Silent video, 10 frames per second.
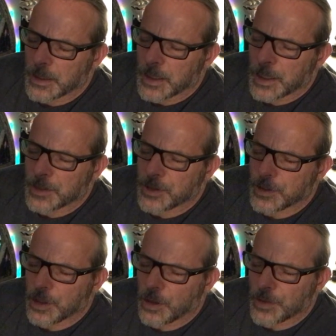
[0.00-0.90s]
And to
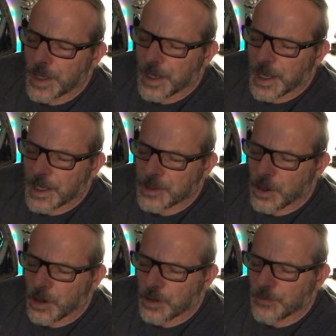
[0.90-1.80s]
know that as
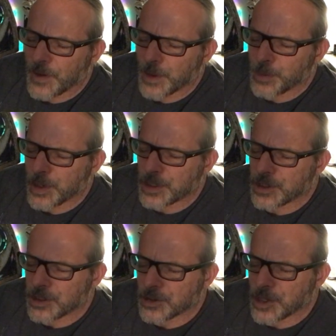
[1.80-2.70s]
our
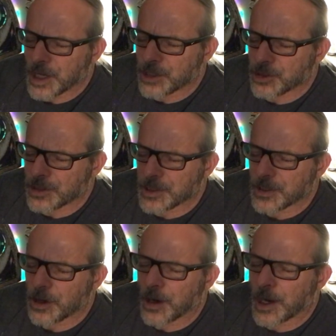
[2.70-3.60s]
vibration changes
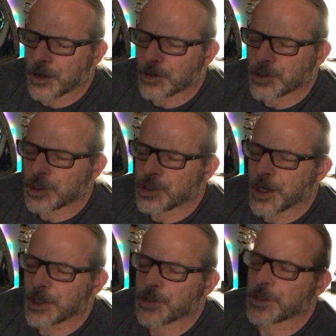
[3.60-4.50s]
and our energy
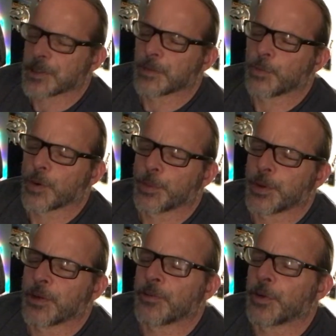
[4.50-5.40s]
changes and more
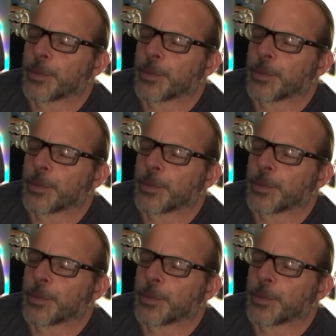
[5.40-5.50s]
beautiful